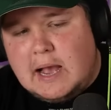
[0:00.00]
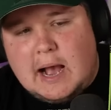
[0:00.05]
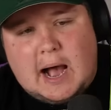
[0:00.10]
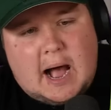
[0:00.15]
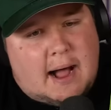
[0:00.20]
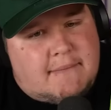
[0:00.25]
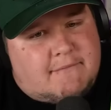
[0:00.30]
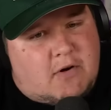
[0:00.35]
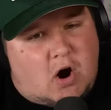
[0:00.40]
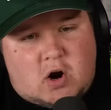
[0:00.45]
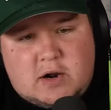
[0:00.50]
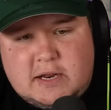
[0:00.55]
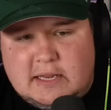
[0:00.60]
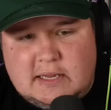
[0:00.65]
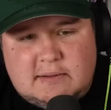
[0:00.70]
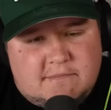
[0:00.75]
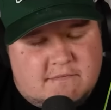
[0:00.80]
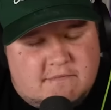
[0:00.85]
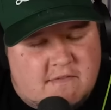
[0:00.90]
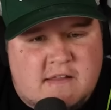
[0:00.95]
I'm
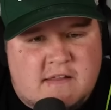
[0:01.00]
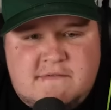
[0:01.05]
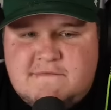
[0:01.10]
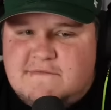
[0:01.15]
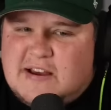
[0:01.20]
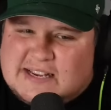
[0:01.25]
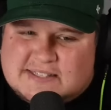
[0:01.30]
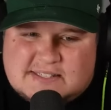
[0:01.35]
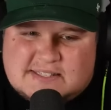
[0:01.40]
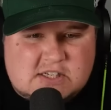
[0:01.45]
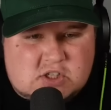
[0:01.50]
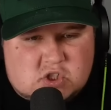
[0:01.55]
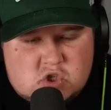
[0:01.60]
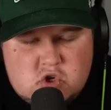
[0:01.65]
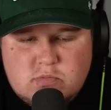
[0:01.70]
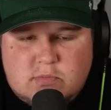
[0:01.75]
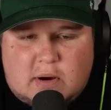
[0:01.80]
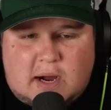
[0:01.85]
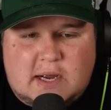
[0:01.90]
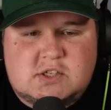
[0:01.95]
already invested
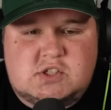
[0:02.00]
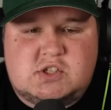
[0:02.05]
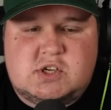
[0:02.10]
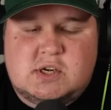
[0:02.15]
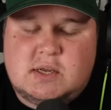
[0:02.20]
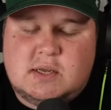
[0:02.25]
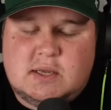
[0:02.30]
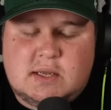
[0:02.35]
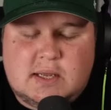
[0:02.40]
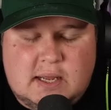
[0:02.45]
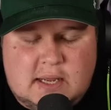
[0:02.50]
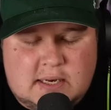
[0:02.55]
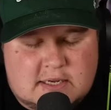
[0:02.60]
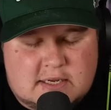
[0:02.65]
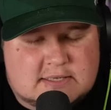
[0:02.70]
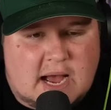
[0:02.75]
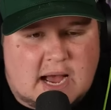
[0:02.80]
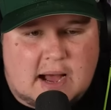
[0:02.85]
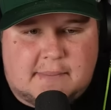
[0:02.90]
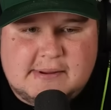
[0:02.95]
too much into
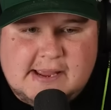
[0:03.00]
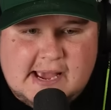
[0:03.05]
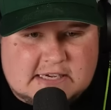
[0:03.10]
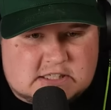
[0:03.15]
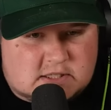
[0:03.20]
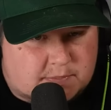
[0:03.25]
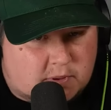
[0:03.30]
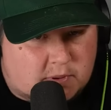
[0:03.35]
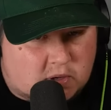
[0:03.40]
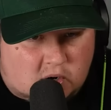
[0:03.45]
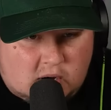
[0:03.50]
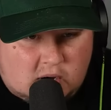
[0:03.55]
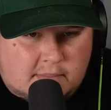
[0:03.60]
Tommy Aspinall.